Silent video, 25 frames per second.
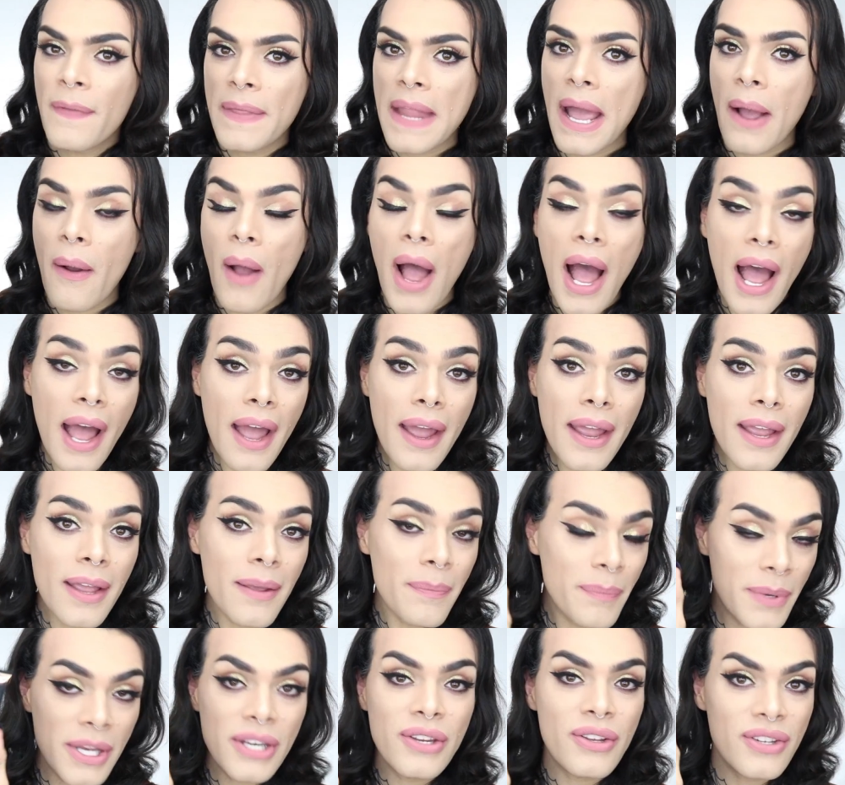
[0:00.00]
Now
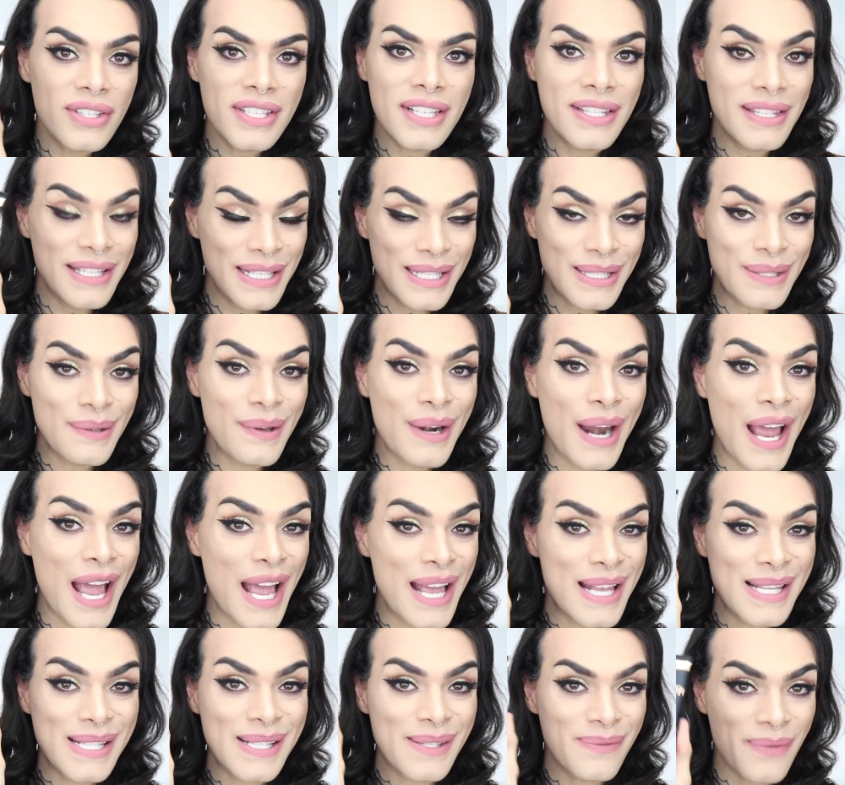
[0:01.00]
I've been using this one
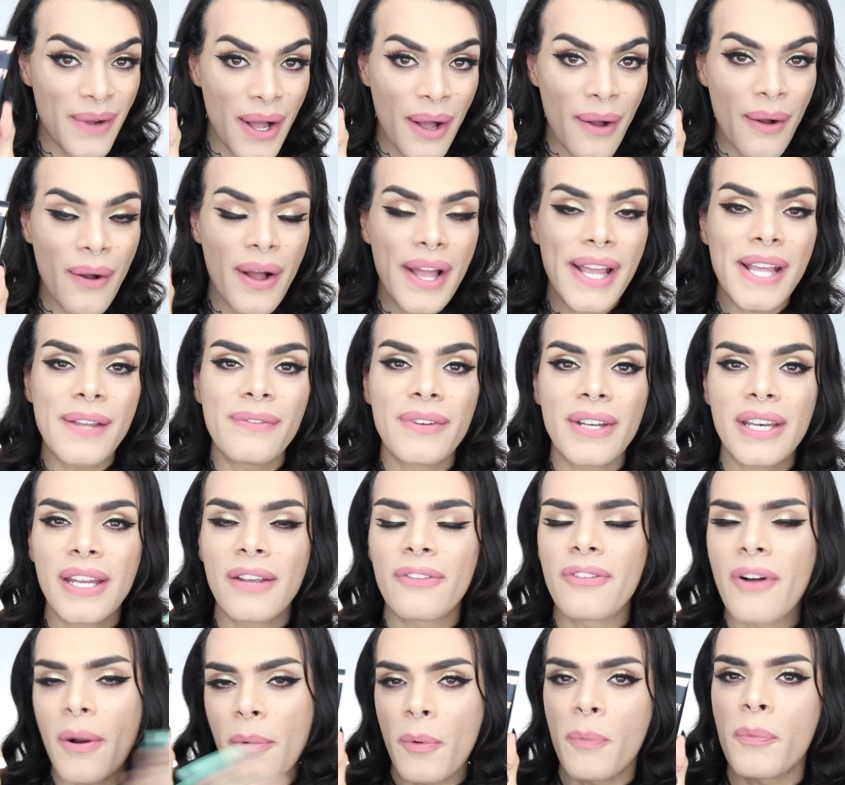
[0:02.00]
as well, even
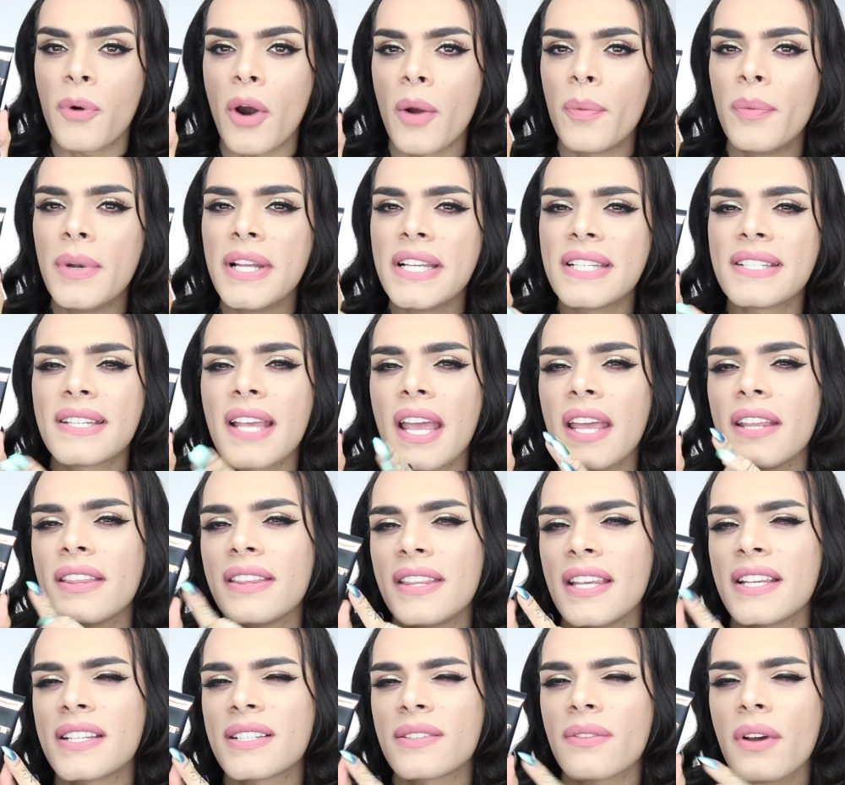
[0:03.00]
if I would probably say
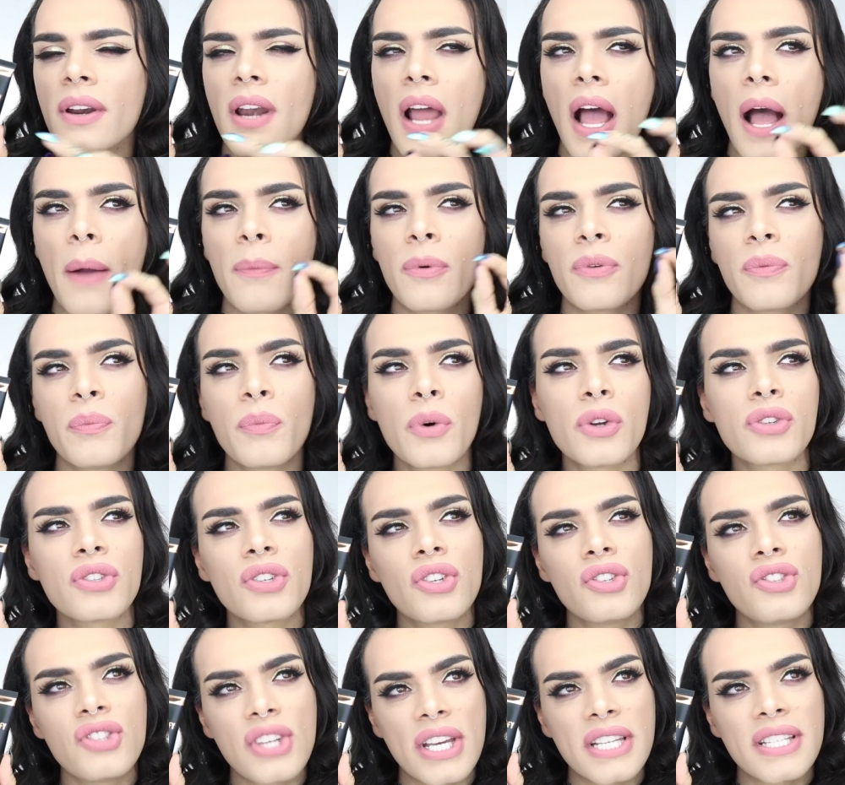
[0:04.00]
this one I would most
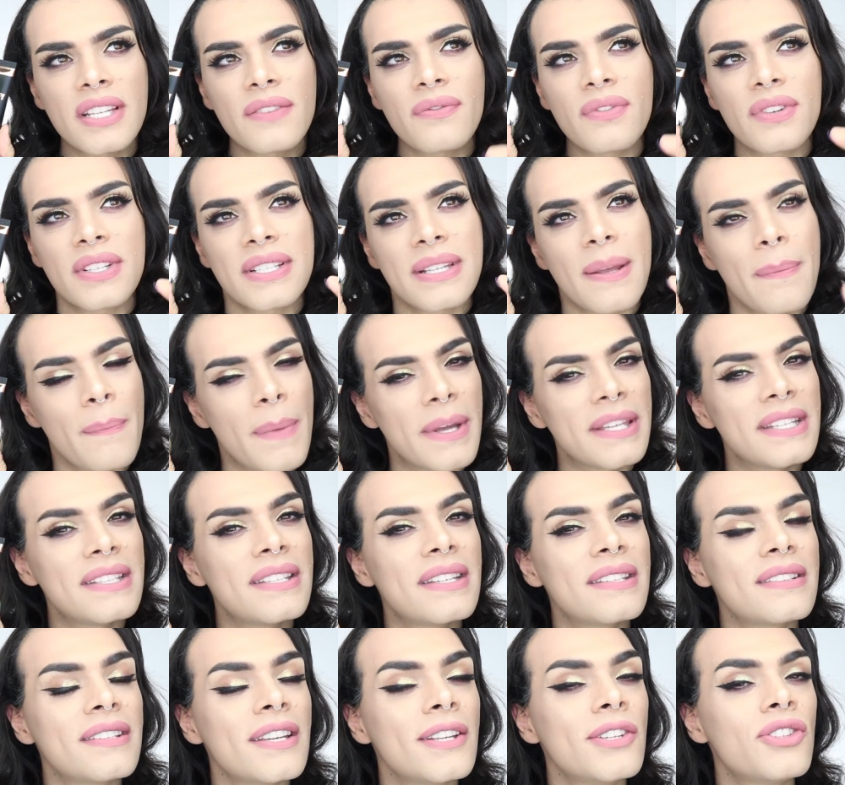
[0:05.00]
suggest it for somebody
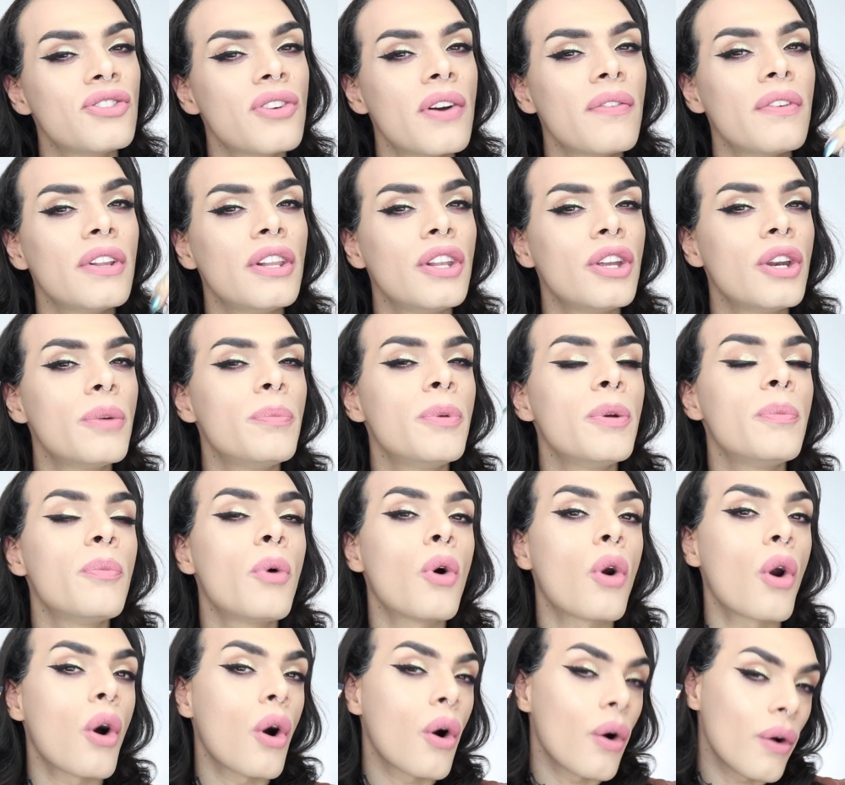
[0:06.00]
that tends to have a little bit
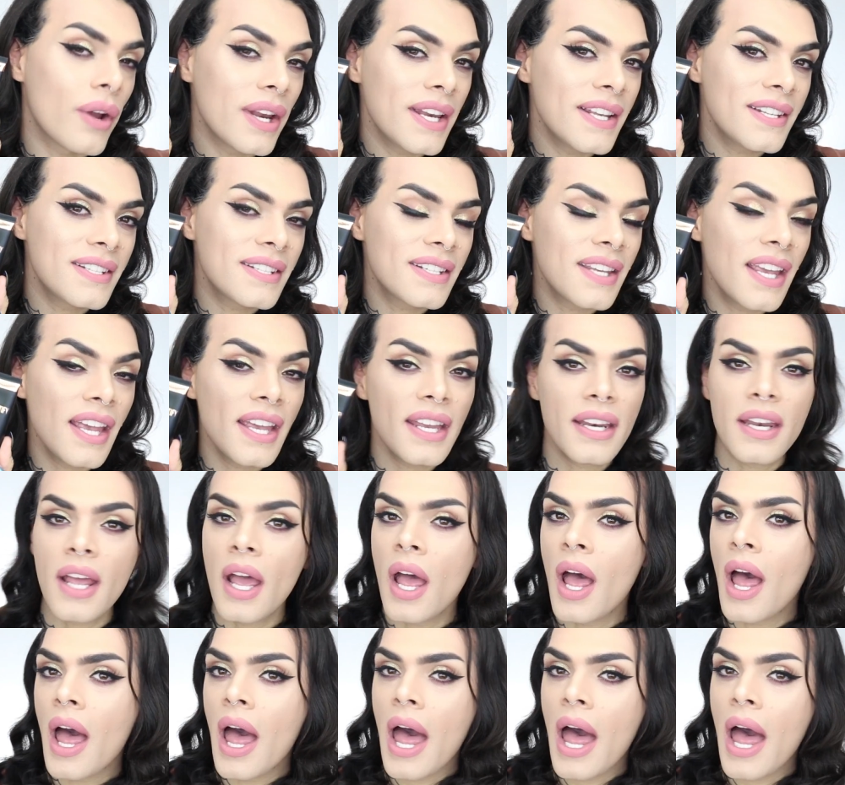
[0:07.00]
more oily skin.